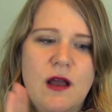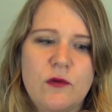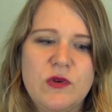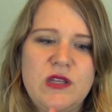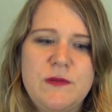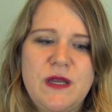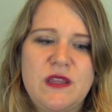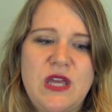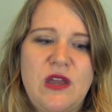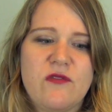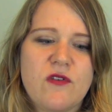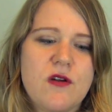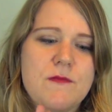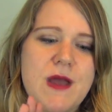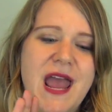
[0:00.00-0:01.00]
really big thing
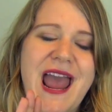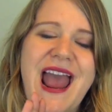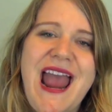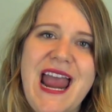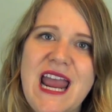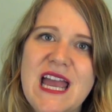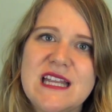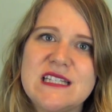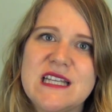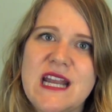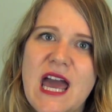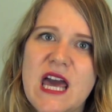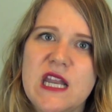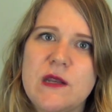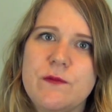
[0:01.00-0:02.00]
for him. And an
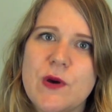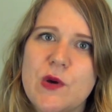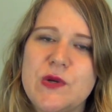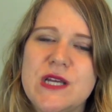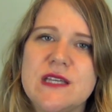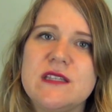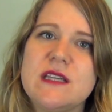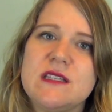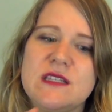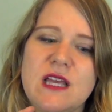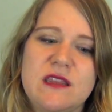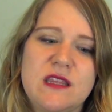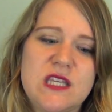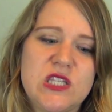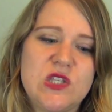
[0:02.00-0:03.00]
added bonus is
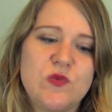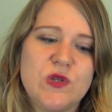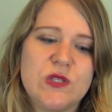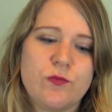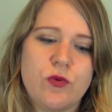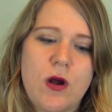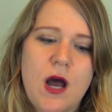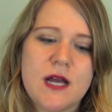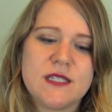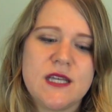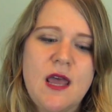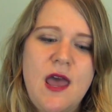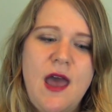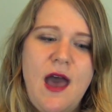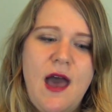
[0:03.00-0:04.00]
that this was
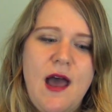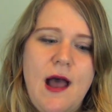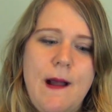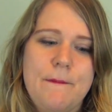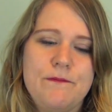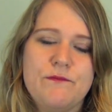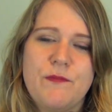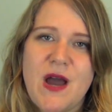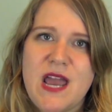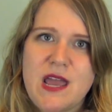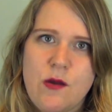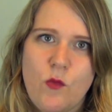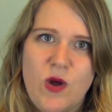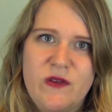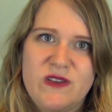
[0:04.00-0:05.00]
brought um,
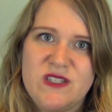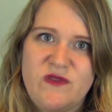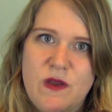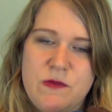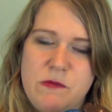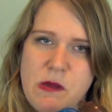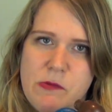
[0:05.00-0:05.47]
by one of his family